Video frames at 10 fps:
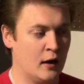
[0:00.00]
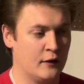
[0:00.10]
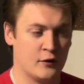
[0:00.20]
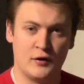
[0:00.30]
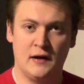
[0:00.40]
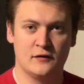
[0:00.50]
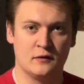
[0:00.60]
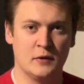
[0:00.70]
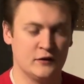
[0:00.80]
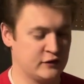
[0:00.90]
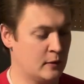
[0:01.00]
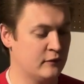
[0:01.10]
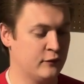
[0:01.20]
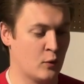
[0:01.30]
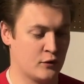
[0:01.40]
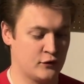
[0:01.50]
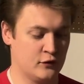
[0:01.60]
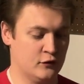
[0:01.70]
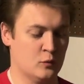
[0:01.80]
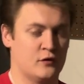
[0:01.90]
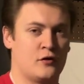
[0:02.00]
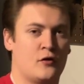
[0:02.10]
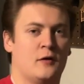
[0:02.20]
there needs to be some force to return